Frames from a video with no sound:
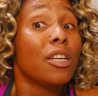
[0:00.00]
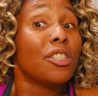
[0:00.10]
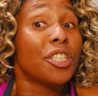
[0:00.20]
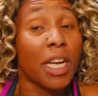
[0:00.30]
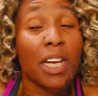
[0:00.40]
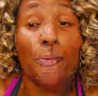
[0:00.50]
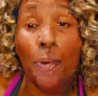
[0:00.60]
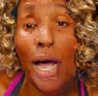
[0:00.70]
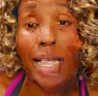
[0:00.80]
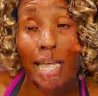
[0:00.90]
Shannon
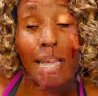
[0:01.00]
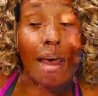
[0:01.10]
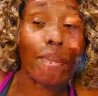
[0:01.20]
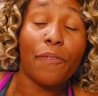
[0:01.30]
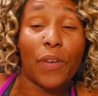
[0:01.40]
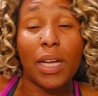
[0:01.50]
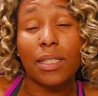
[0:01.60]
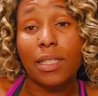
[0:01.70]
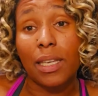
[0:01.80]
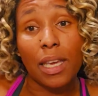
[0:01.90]
probably did have the
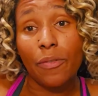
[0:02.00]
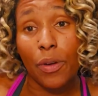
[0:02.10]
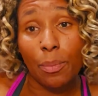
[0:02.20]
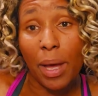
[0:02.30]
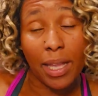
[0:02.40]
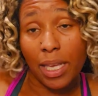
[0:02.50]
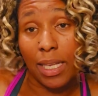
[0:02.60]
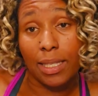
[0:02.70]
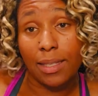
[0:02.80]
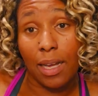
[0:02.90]
funds to give her money
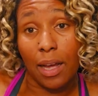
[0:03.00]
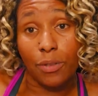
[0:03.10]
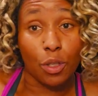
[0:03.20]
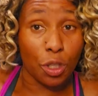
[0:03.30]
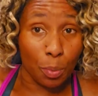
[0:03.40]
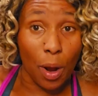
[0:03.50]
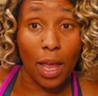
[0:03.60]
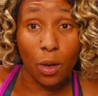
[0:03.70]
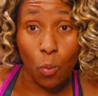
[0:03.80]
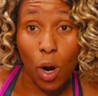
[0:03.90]
and stuff. So she
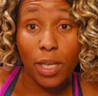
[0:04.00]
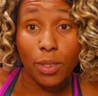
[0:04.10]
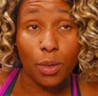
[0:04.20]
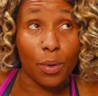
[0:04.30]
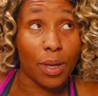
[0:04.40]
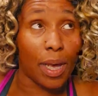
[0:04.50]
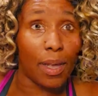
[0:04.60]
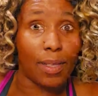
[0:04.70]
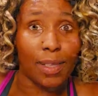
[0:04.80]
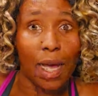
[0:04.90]
probably was doing that.
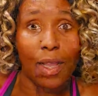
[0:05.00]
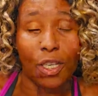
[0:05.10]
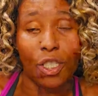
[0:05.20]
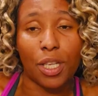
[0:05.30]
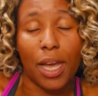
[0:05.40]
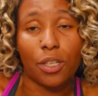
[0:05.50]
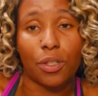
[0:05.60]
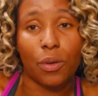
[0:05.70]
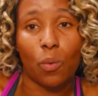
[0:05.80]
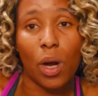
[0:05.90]
And it sounded like she
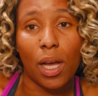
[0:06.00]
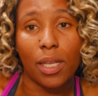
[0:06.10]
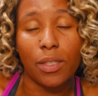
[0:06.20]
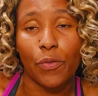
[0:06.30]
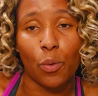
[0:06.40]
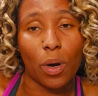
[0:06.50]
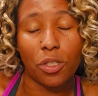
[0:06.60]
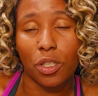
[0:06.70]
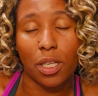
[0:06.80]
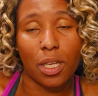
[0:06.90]
actually was, if you
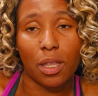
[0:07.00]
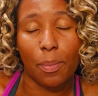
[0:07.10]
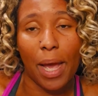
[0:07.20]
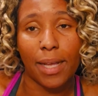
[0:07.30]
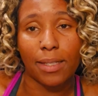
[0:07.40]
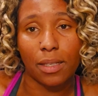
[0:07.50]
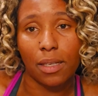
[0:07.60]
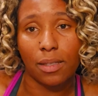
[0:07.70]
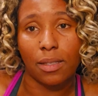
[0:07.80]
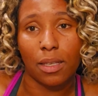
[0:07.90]
watch any of the past
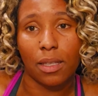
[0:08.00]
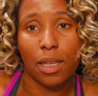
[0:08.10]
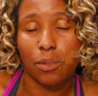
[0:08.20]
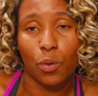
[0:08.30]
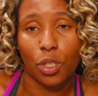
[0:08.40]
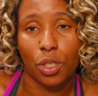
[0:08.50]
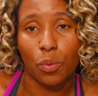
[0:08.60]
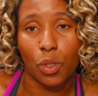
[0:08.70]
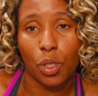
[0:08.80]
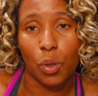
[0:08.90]
seasons, that that's what she
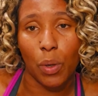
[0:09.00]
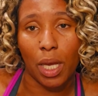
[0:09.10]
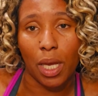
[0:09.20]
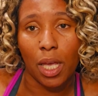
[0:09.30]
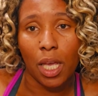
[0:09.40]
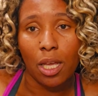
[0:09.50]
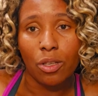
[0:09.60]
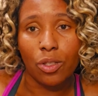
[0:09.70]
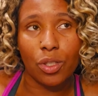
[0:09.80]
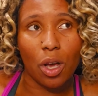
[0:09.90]
was doing.
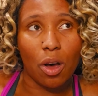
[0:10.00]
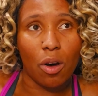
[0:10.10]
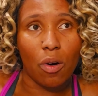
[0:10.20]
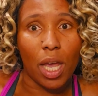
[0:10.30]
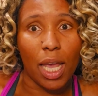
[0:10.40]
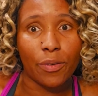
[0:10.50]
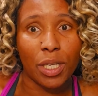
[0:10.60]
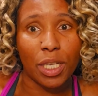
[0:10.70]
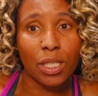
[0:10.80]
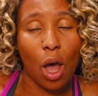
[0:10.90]
So if
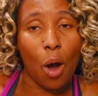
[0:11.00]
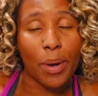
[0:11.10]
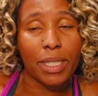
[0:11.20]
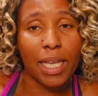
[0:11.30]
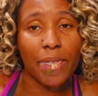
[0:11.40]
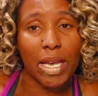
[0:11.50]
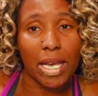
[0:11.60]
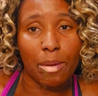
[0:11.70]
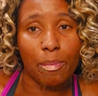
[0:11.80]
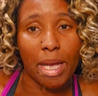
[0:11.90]
she's always giving
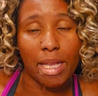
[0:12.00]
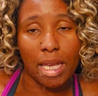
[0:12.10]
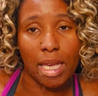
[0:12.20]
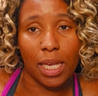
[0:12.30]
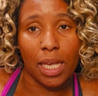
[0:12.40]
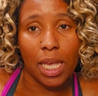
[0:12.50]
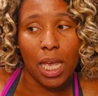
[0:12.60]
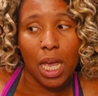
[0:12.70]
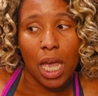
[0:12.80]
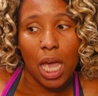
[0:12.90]
him money
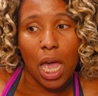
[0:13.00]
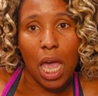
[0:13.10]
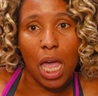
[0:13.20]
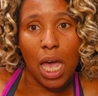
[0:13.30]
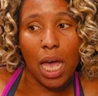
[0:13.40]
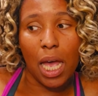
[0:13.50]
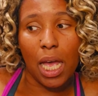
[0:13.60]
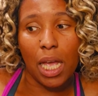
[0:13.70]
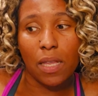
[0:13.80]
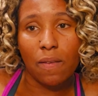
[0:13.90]

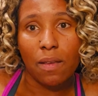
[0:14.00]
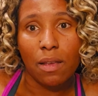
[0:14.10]
and